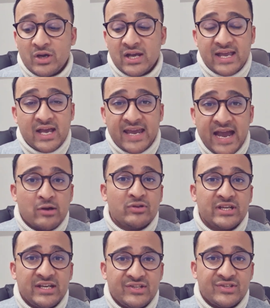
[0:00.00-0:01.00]

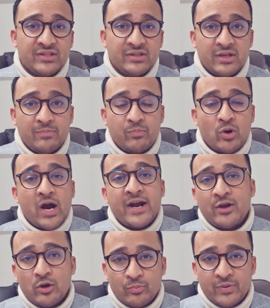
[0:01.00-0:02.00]
accounting is in the
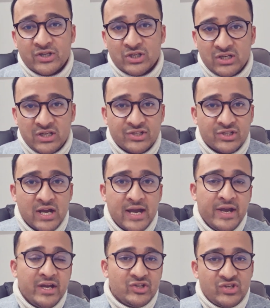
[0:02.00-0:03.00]
priority occupation list,
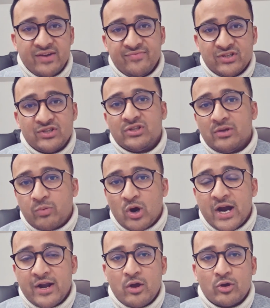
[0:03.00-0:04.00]
chef is in the
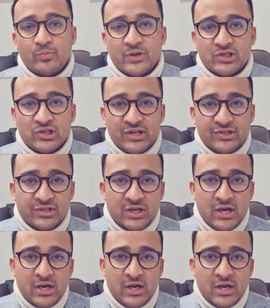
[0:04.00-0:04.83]
priority occupation list?